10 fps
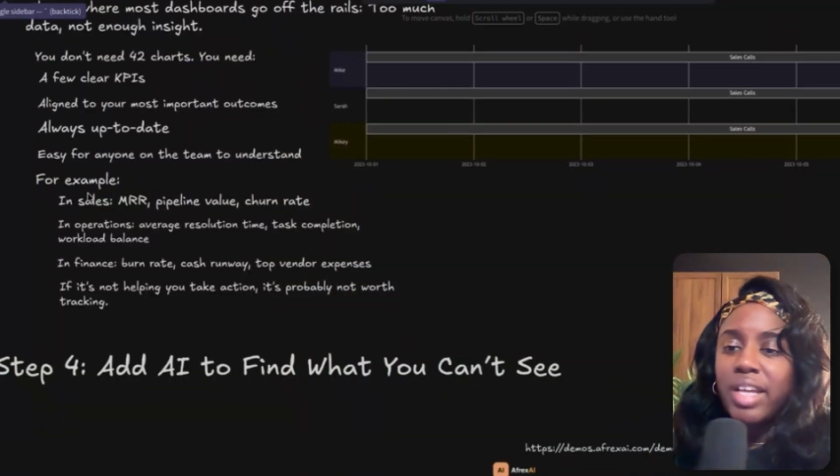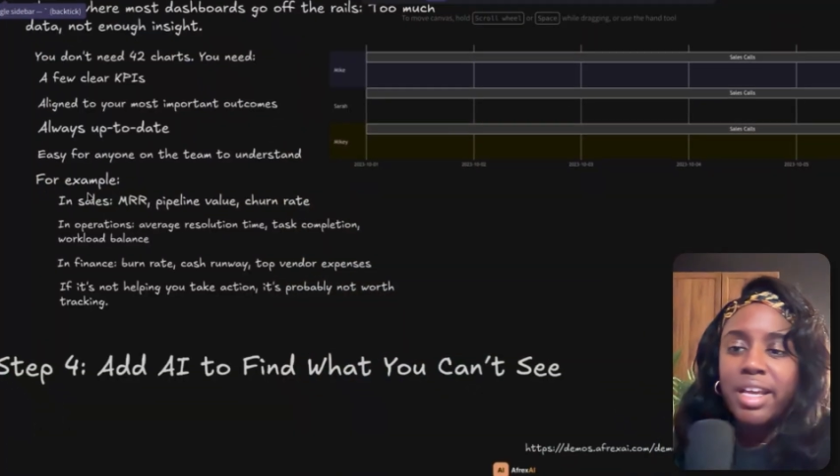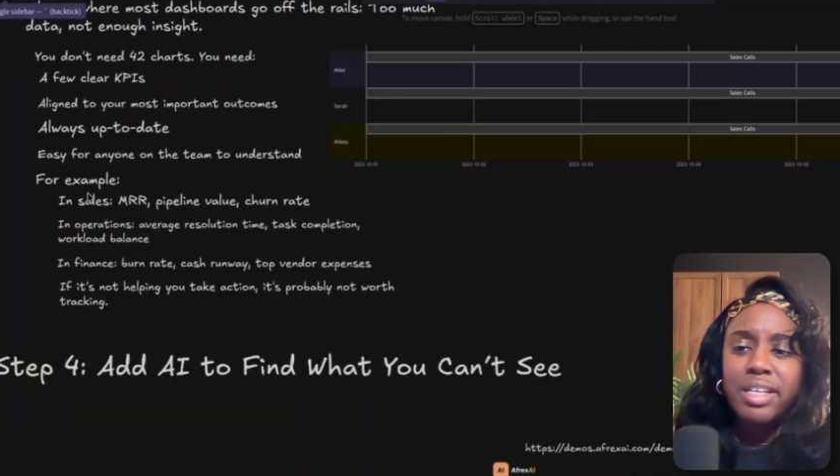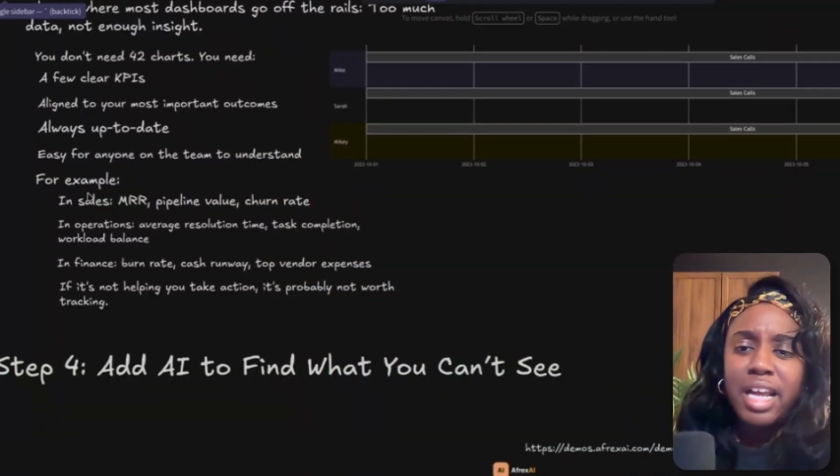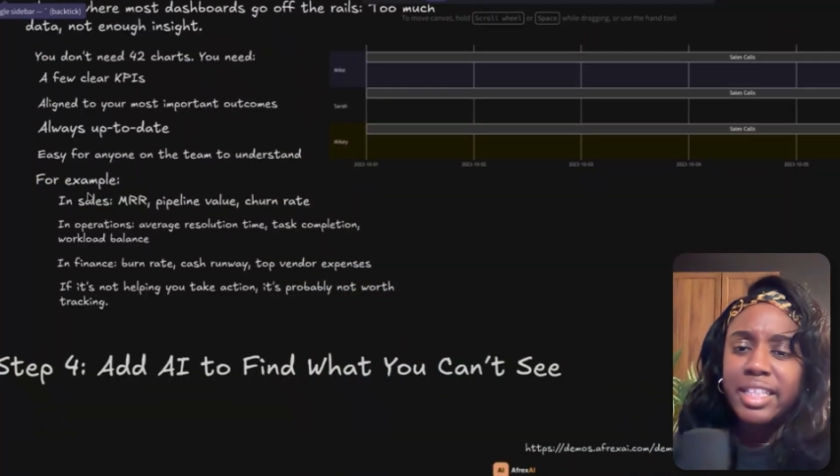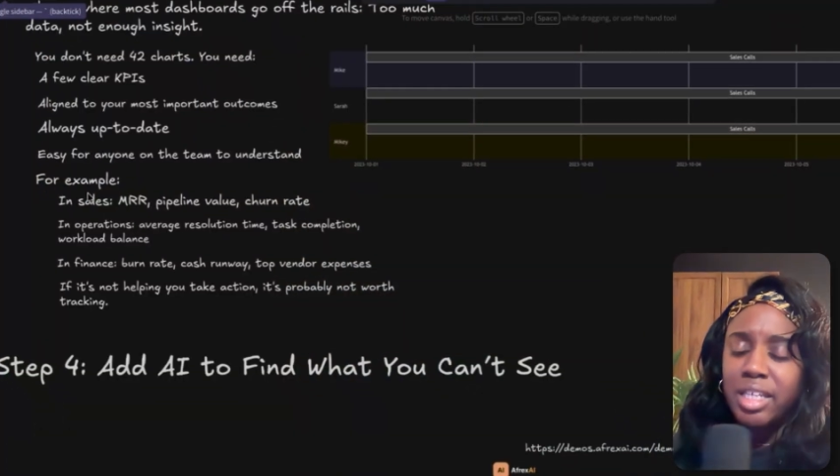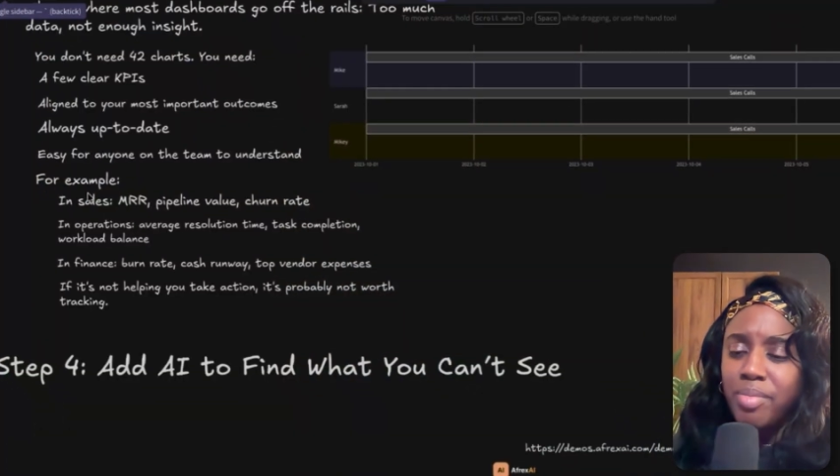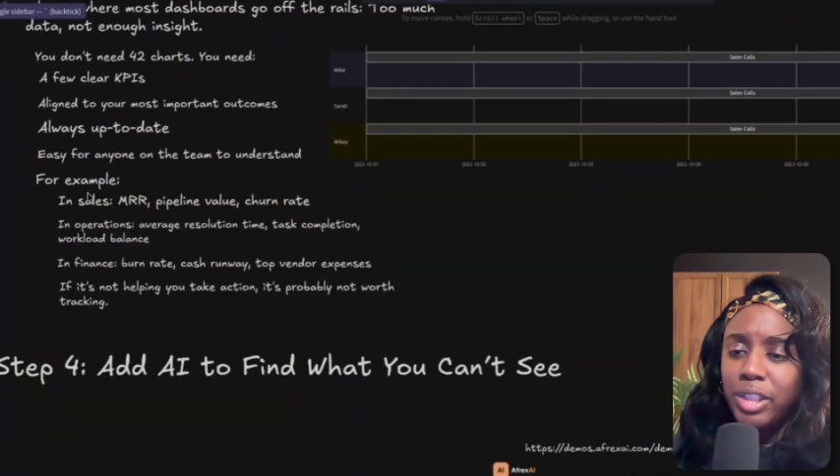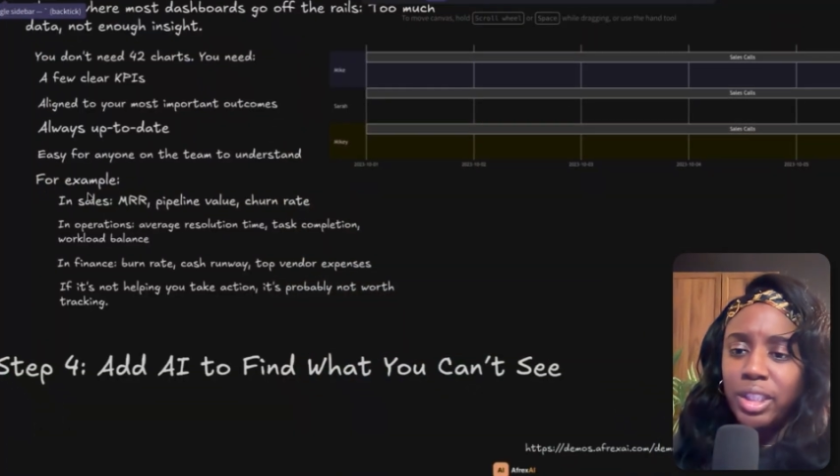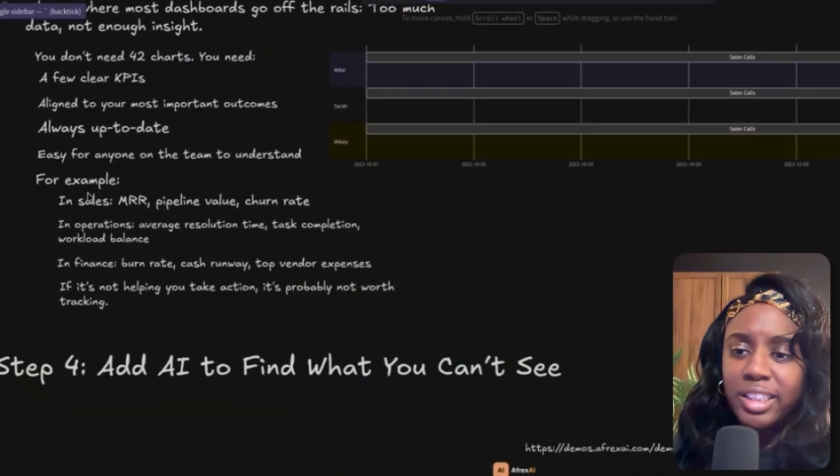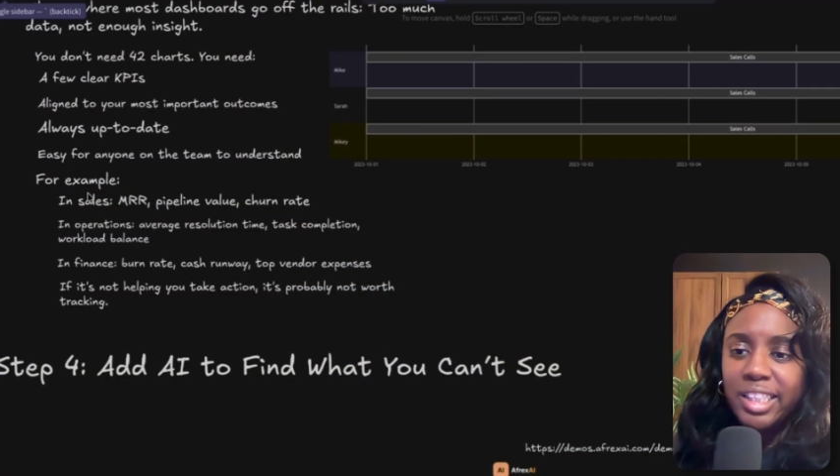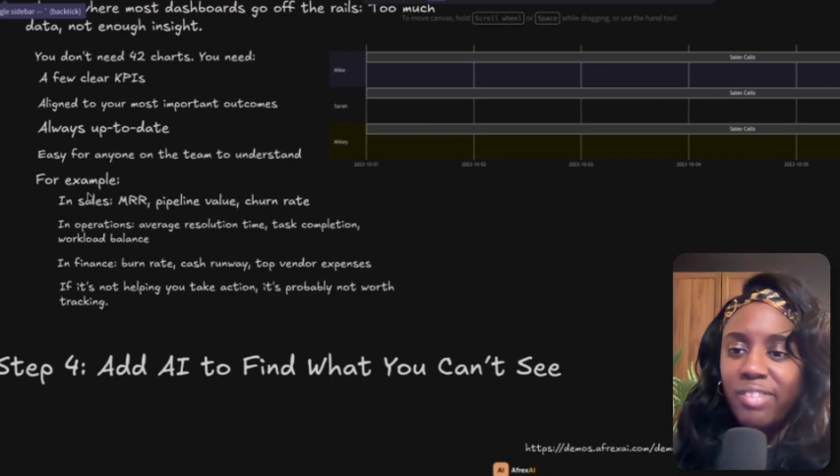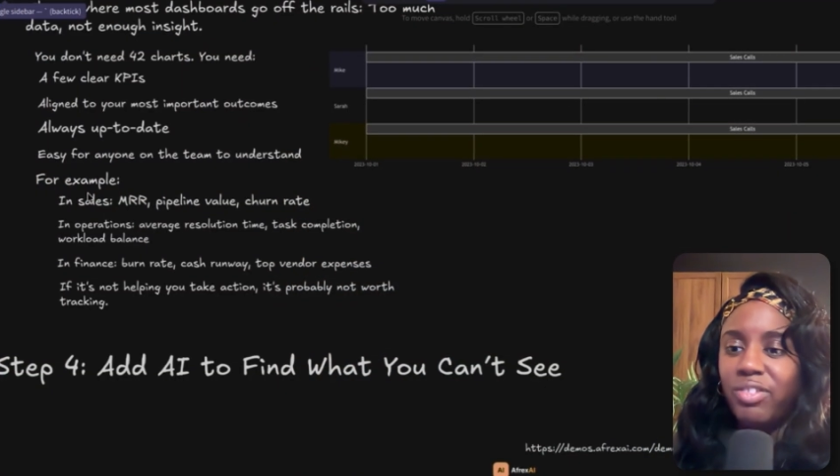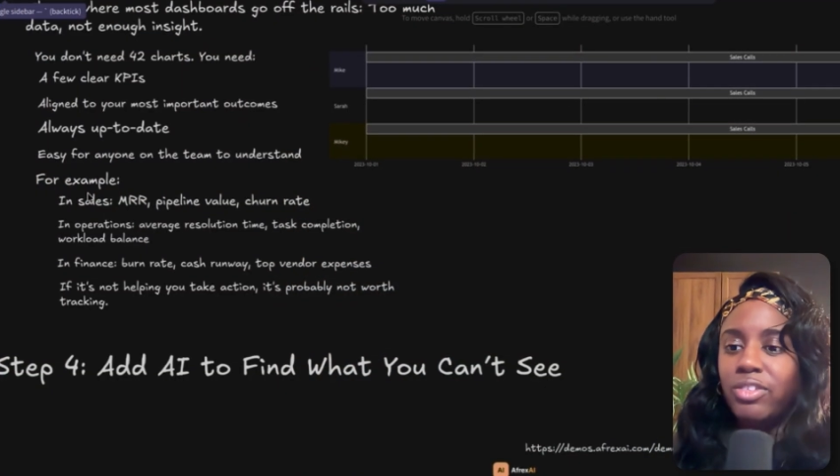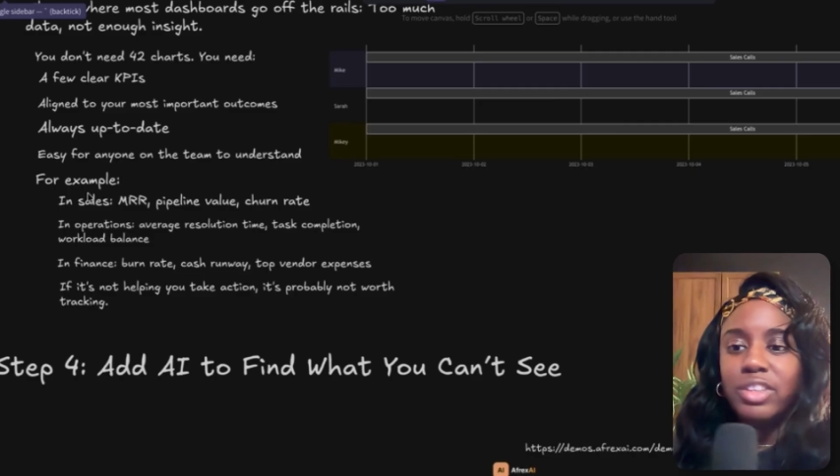And I did mention an
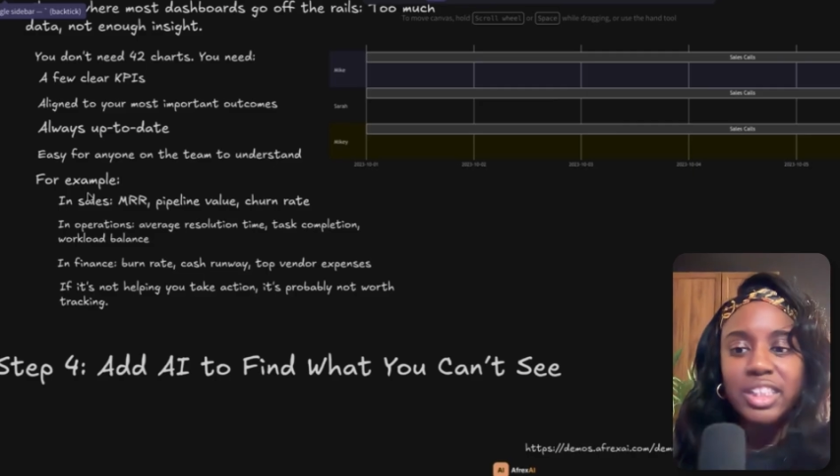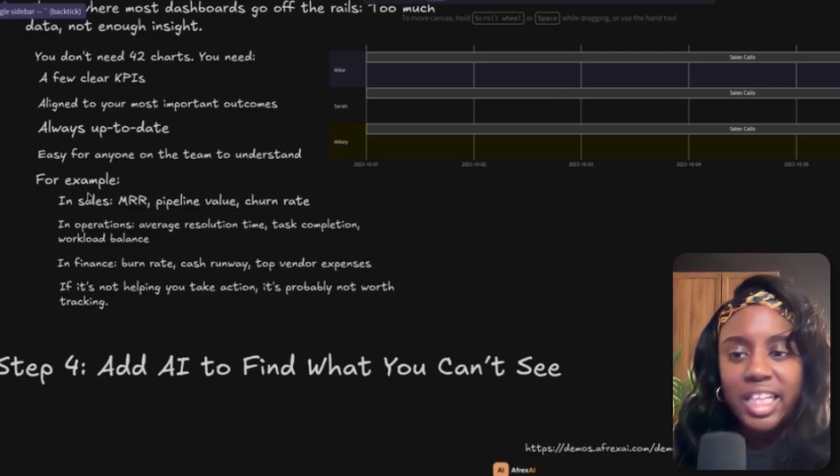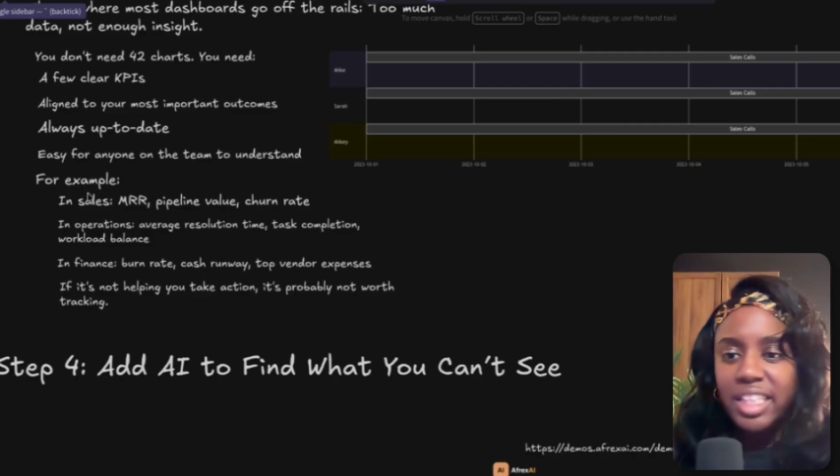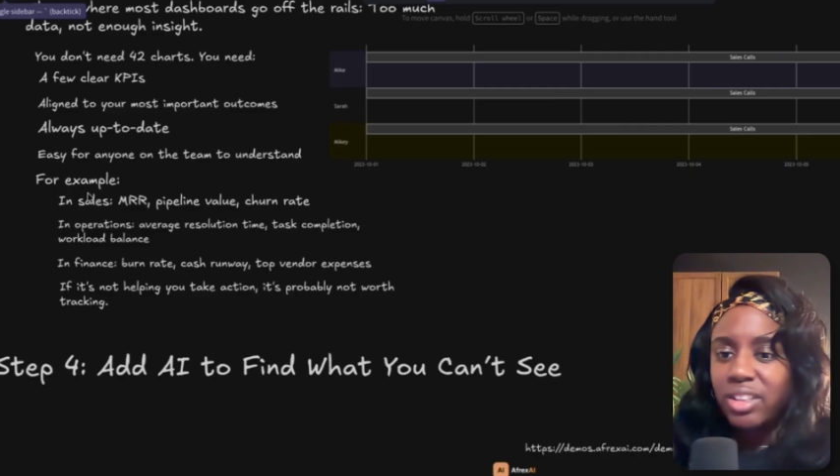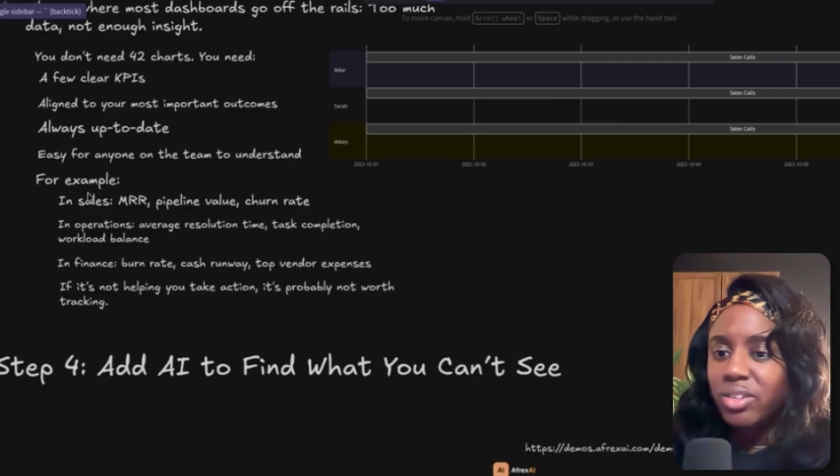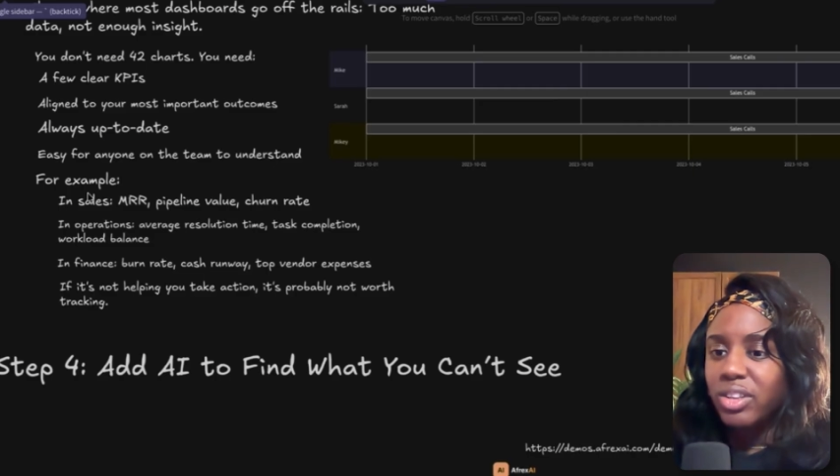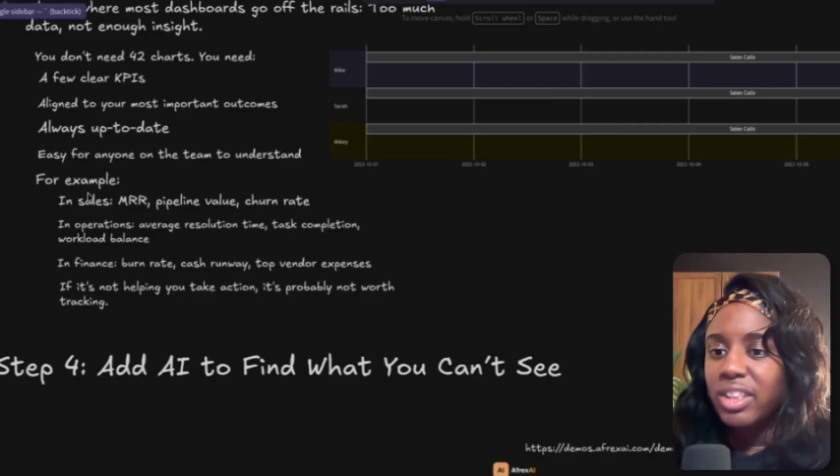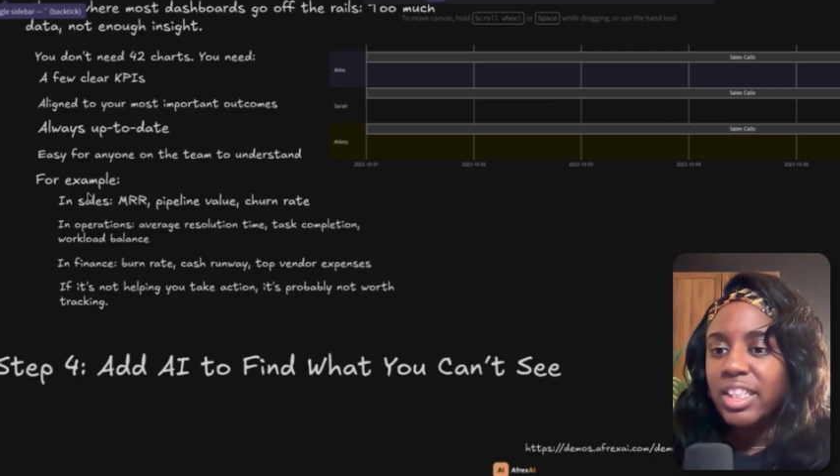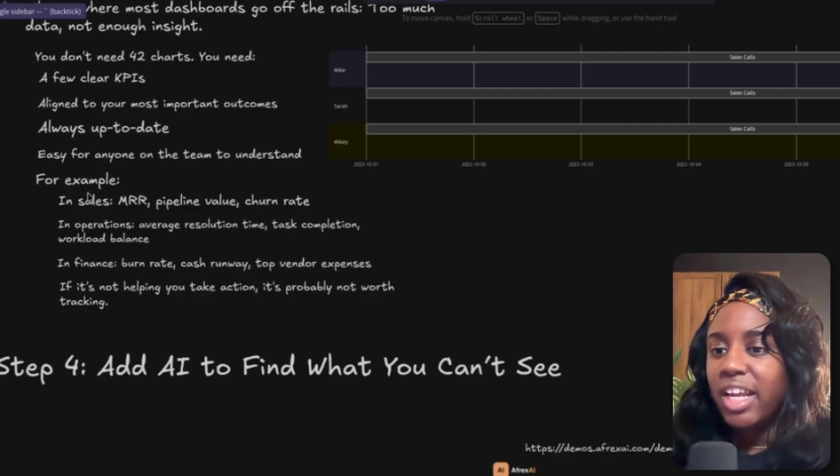example of sales,